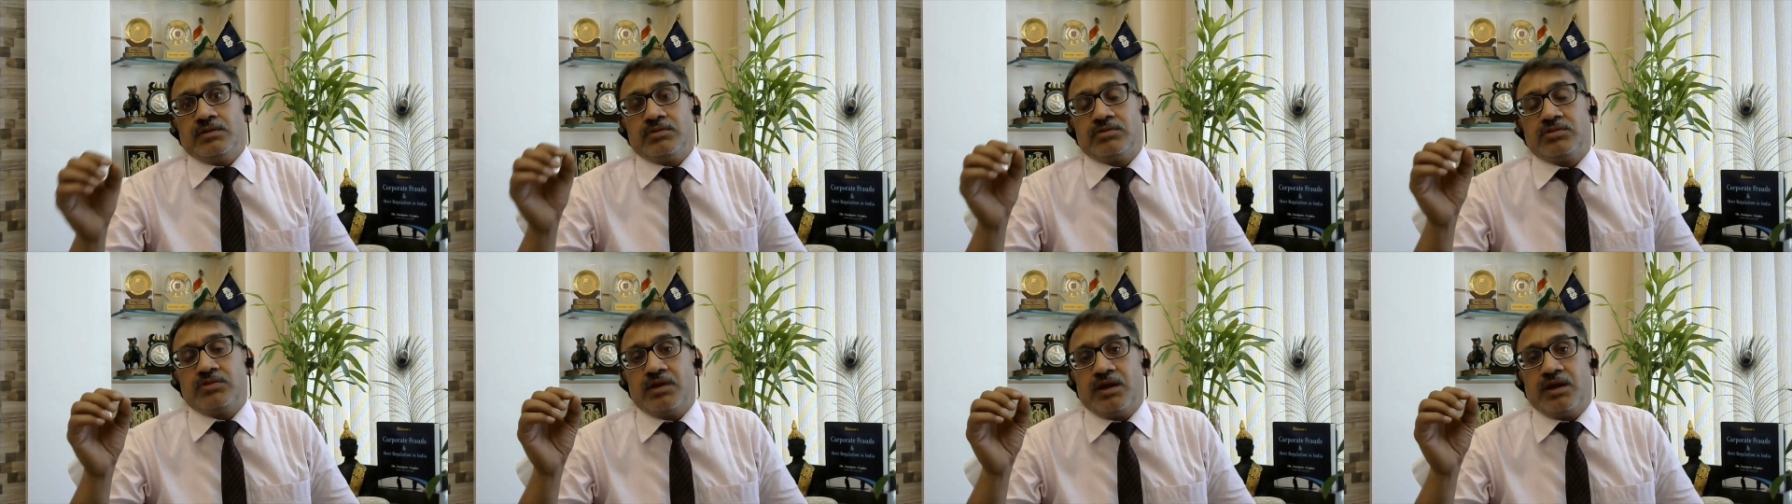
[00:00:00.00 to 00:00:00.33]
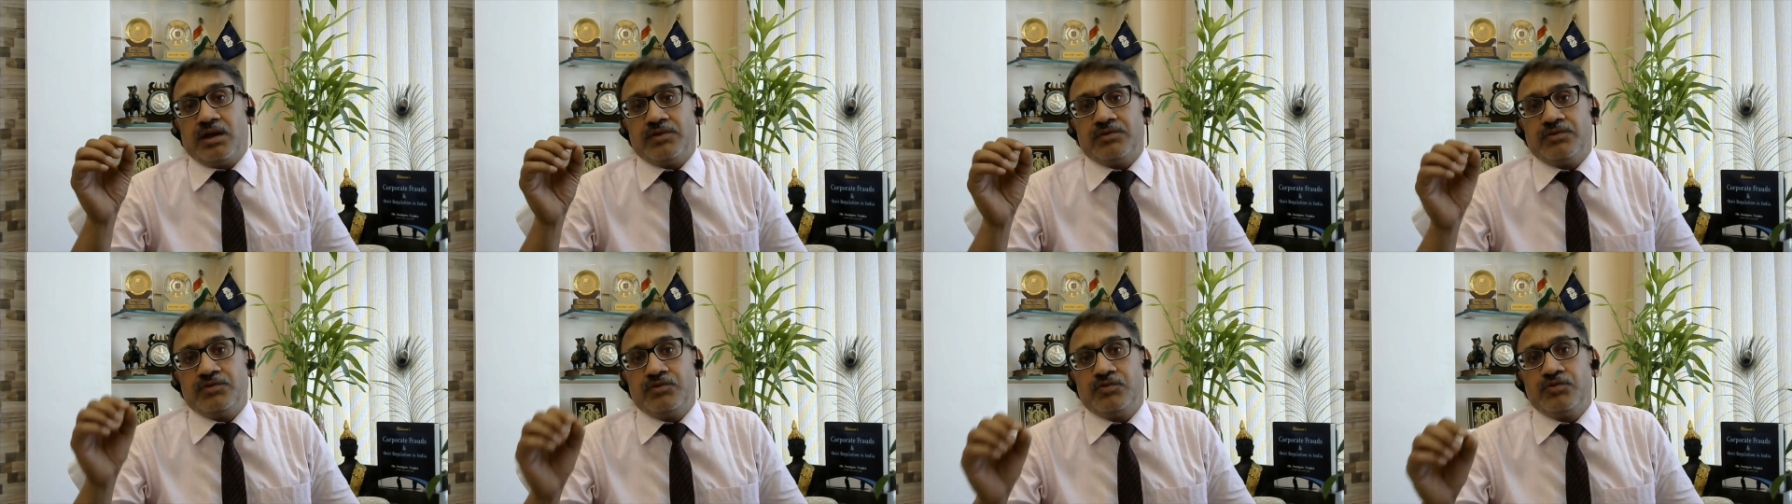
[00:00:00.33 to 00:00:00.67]

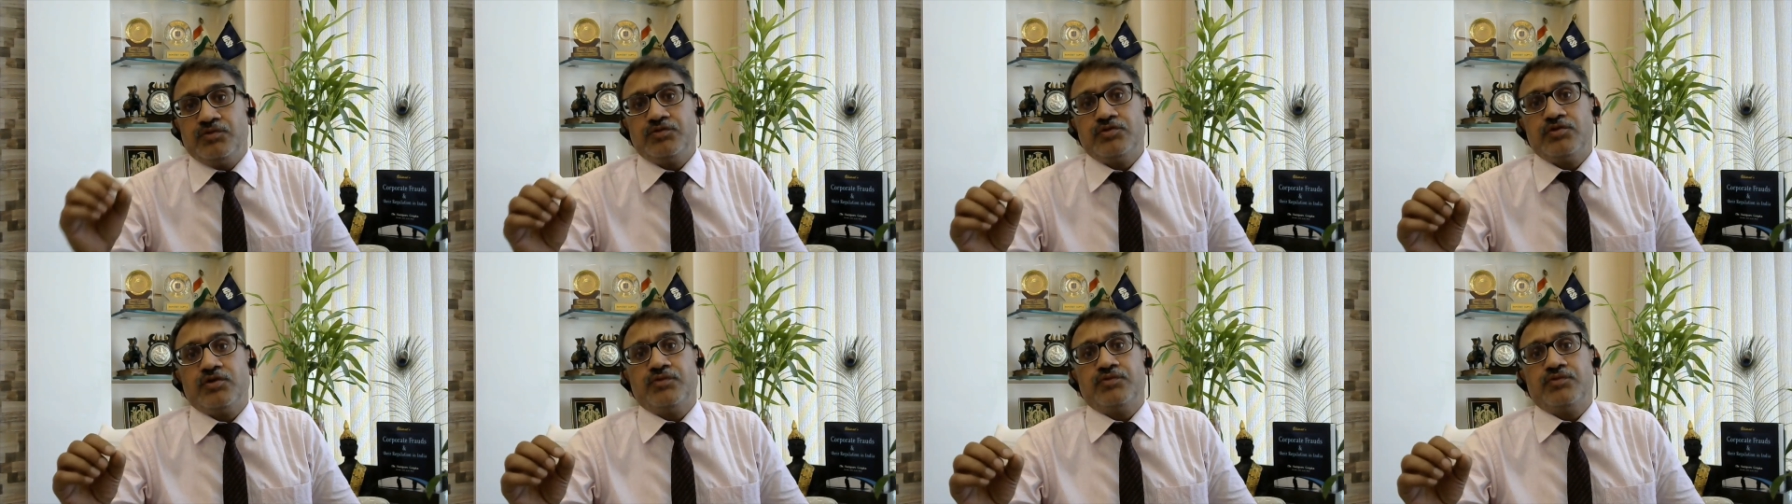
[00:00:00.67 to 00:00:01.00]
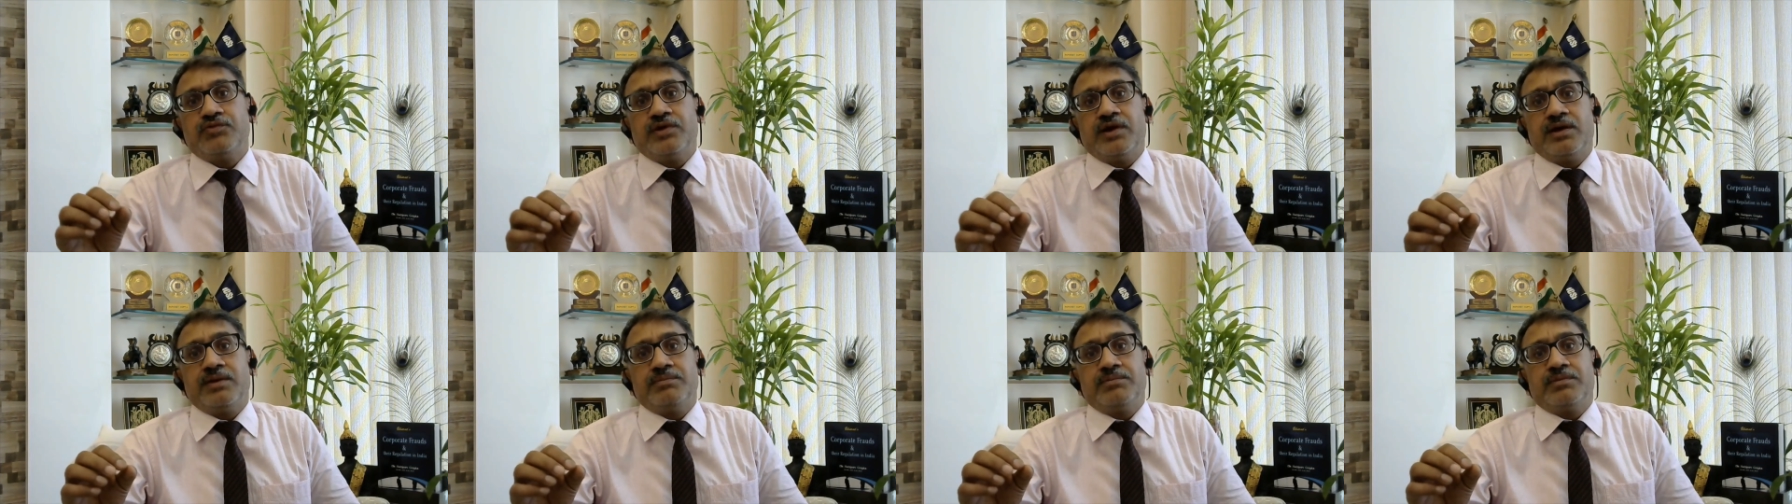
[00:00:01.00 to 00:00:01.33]
The use of
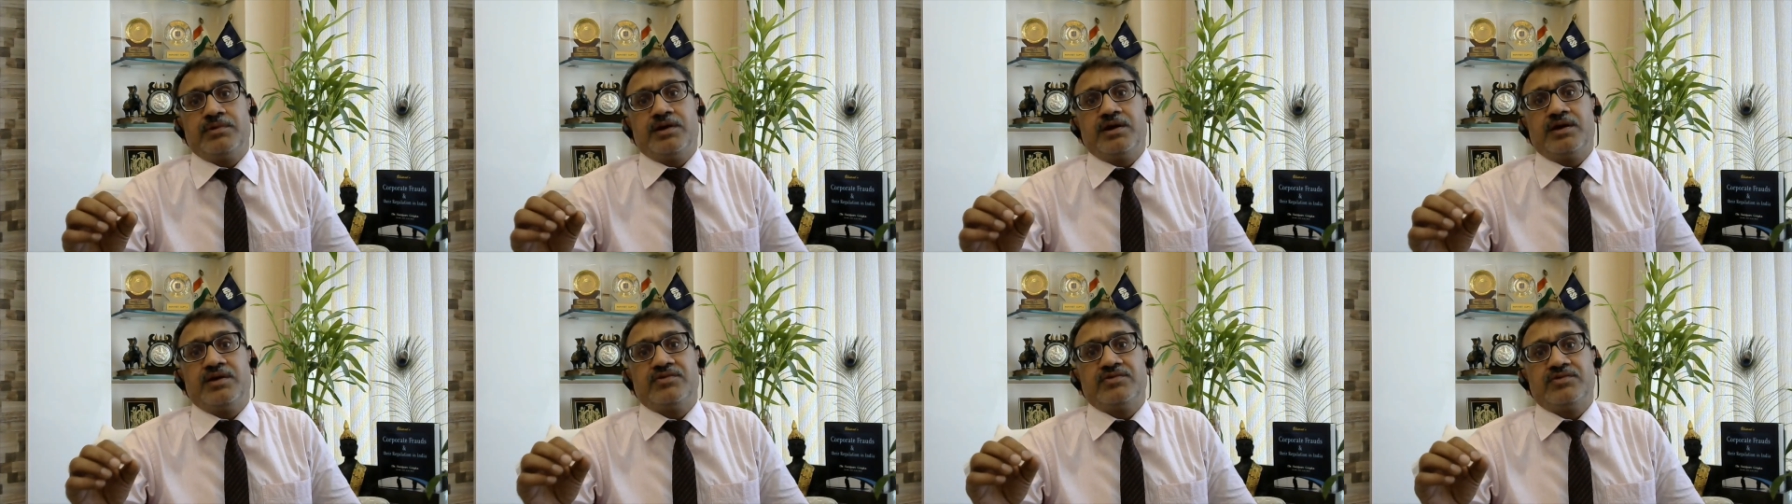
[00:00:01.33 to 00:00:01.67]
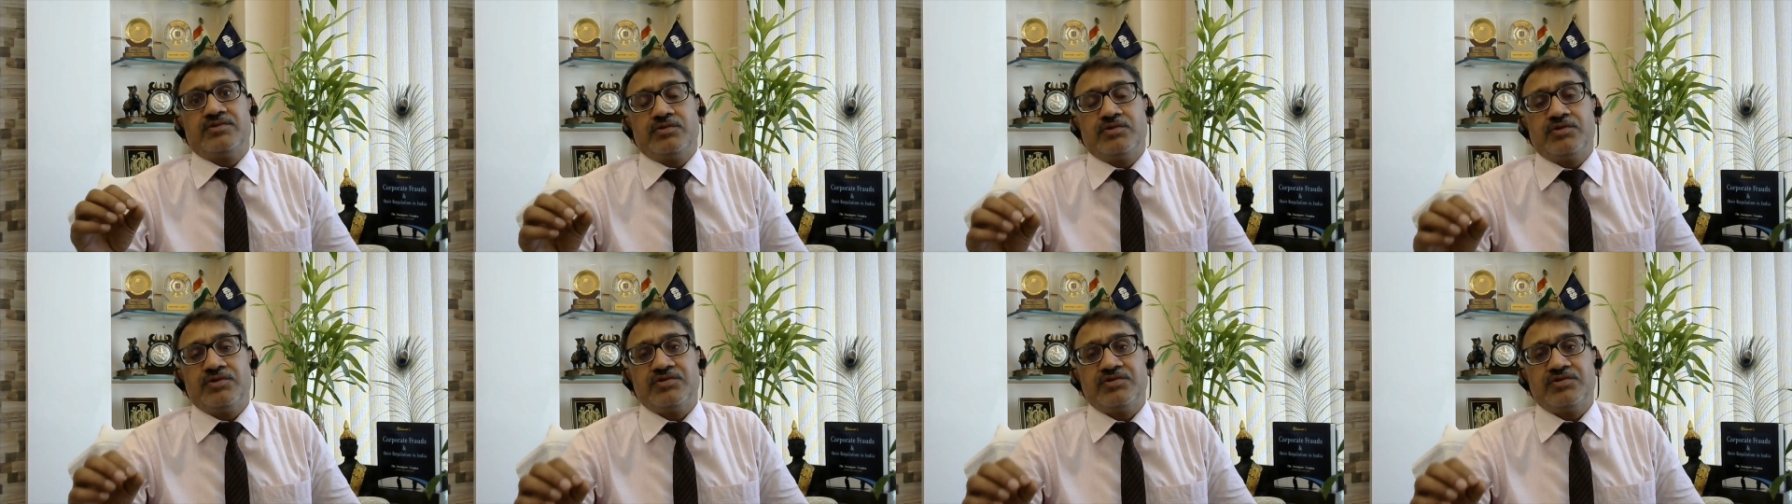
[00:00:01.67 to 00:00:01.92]
cameras or